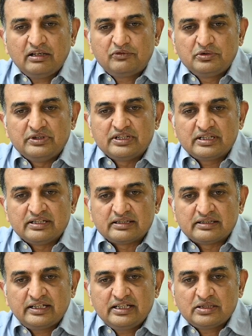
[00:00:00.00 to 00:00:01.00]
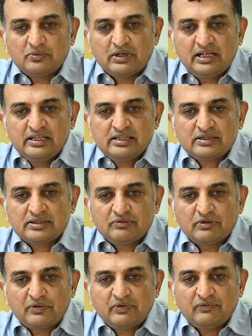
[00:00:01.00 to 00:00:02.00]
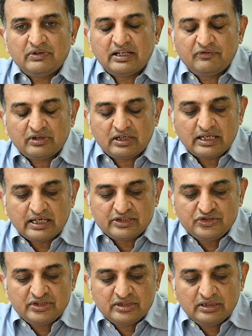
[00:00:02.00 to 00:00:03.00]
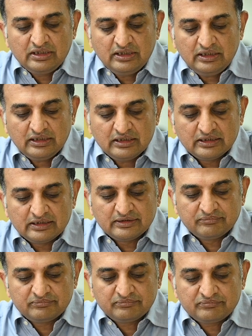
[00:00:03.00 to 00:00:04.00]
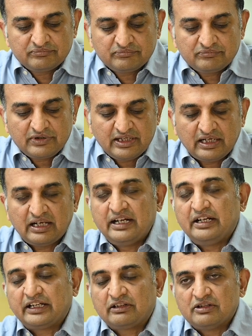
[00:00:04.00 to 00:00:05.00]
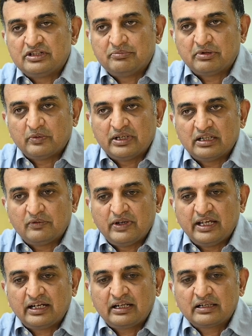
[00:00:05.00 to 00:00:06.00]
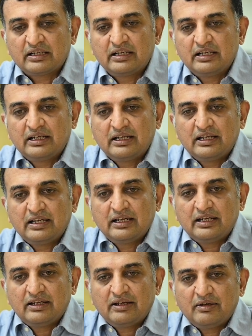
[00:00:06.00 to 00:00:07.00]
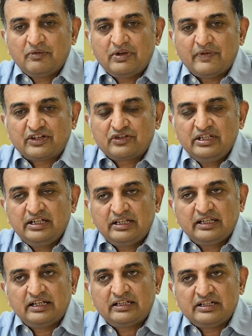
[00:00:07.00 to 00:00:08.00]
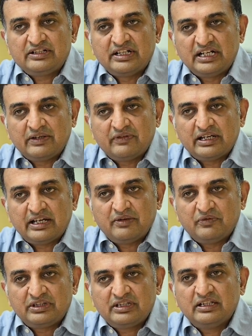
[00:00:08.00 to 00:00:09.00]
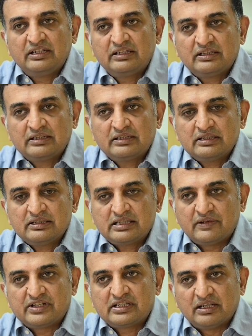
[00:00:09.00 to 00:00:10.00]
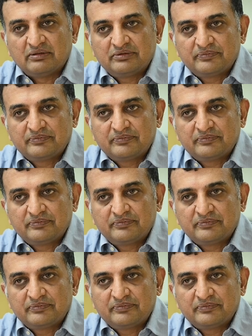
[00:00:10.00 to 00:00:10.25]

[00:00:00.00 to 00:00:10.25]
of two instances, right? So one is what we have done for a large airline technology provider where we've actually integrated generative AI within ServiceNow.